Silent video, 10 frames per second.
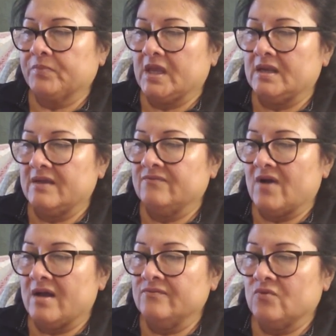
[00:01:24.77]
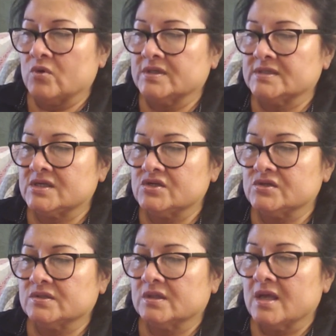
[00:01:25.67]
in a 5-4
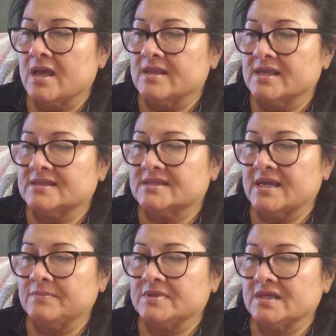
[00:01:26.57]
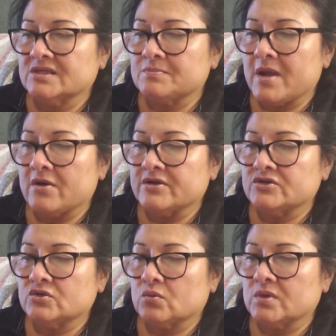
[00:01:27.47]
decision that same-sex
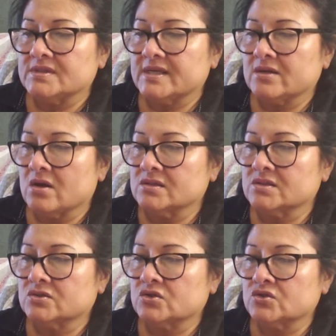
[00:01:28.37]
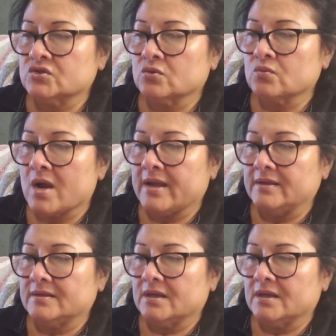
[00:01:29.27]
marriage was a constitutional right.